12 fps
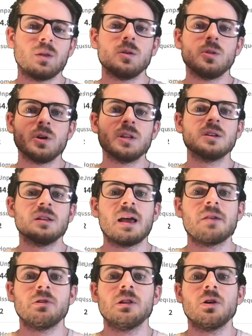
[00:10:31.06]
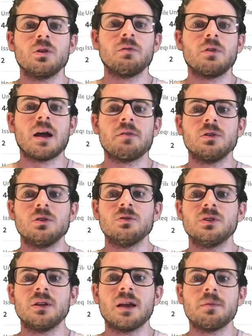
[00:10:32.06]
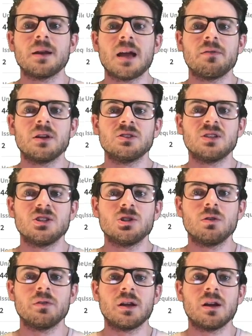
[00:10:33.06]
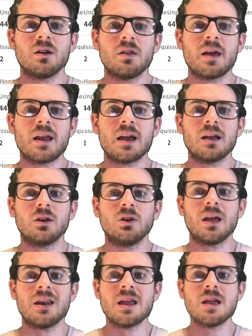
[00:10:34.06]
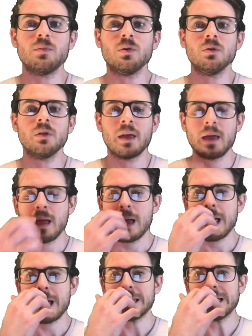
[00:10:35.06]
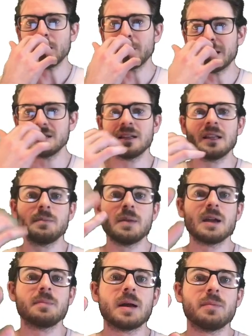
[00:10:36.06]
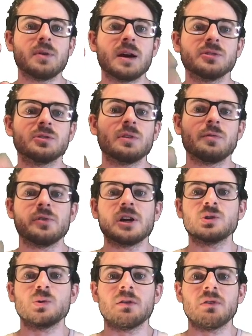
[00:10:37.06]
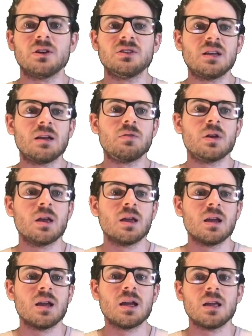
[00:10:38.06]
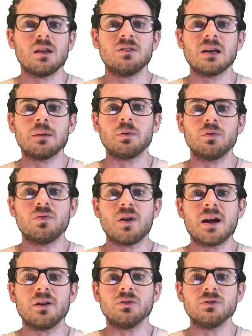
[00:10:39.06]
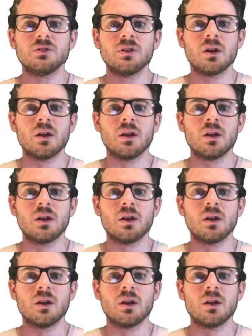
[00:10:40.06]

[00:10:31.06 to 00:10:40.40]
look into Live Reload if you haven't used it yet, but I have an extension over here that I can enable and that'll basically make my browser refresh whenever I save any type of files.